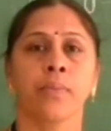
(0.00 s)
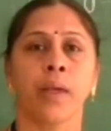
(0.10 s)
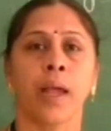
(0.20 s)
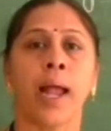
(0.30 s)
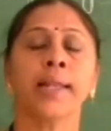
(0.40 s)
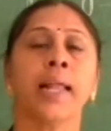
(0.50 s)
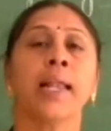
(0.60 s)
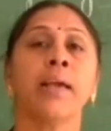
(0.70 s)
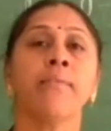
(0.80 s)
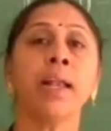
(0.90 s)
and the
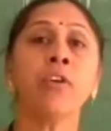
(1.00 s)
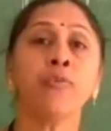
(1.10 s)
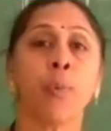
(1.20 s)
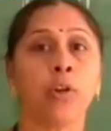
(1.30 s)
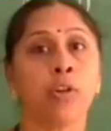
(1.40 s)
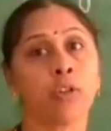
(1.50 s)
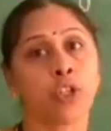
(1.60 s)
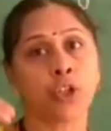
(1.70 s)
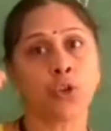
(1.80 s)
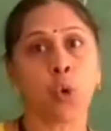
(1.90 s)
level of
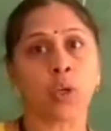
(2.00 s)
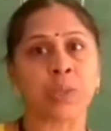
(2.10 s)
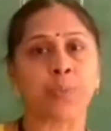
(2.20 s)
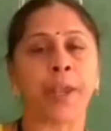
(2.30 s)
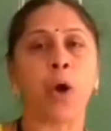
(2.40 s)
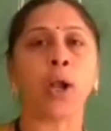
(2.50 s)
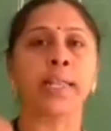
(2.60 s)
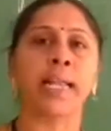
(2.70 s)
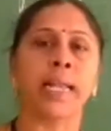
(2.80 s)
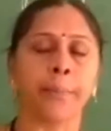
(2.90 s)
pollution goes
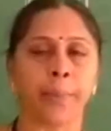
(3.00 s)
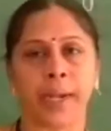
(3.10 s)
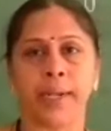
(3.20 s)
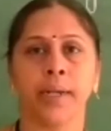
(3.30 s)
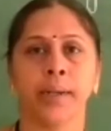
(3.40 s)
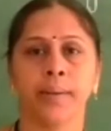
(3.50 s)
beyond the limit.